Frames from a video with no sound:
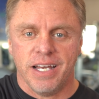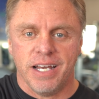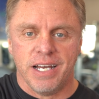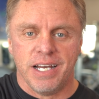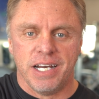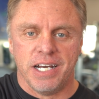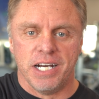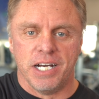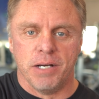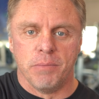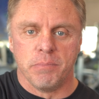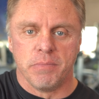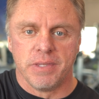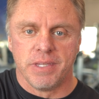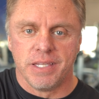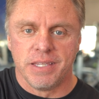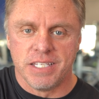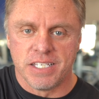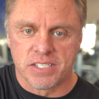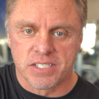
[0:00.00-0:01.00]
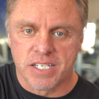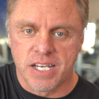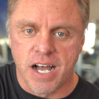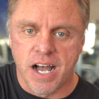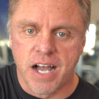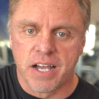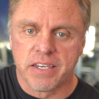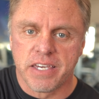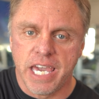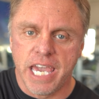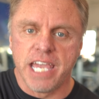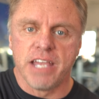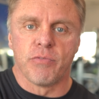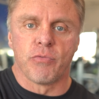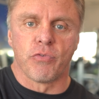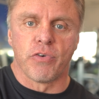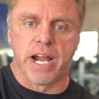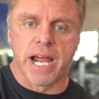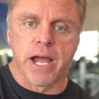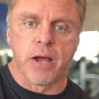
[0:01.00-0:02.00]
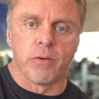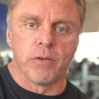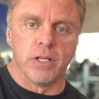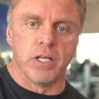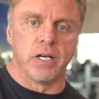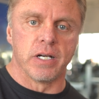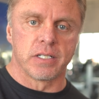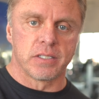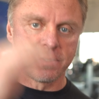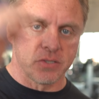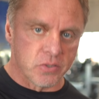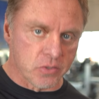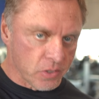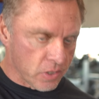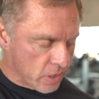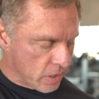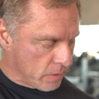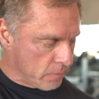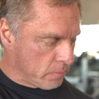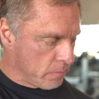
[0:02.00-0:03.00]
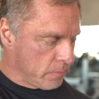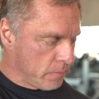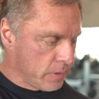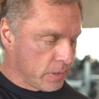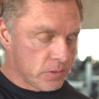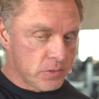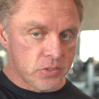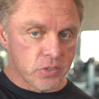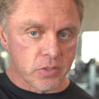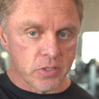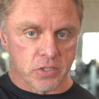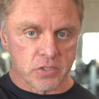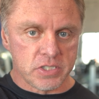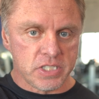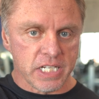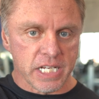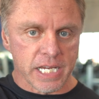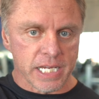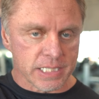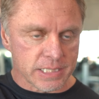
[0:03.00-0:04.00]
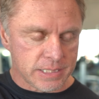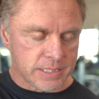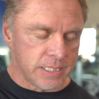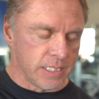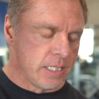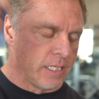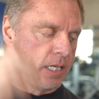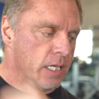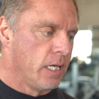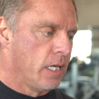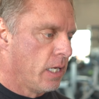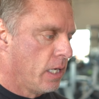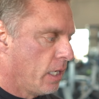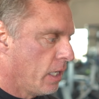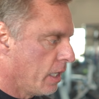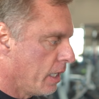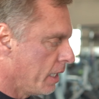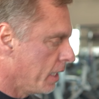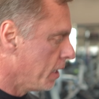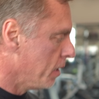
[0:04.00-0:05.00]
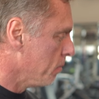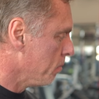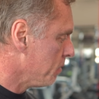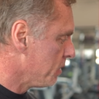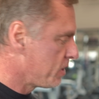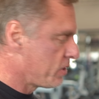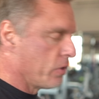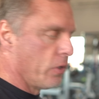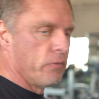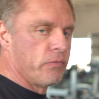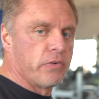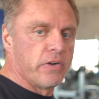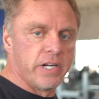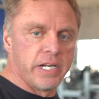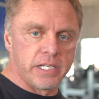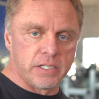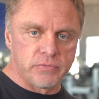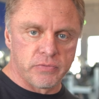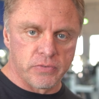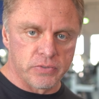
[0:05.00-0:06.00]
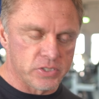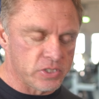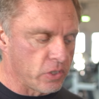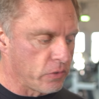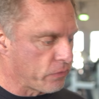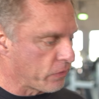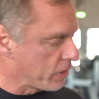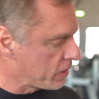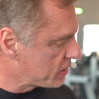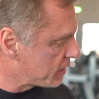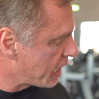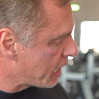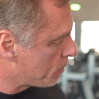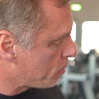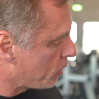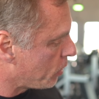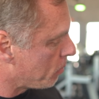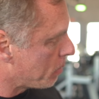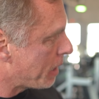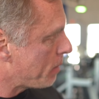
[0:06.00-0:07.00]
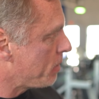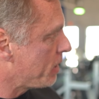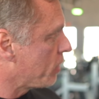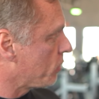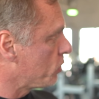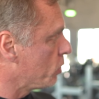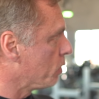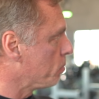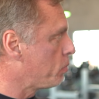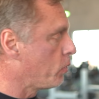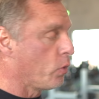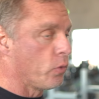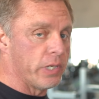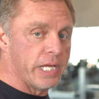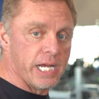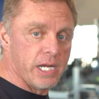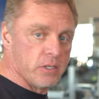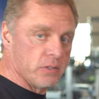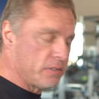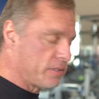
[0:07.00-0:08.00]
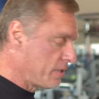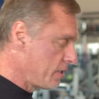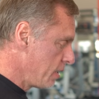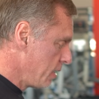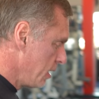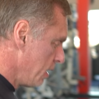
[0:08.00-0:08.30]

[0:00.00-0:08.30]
um, this concave round look to their to their chest. Um, so for so for example, maybe they're doing pull downs,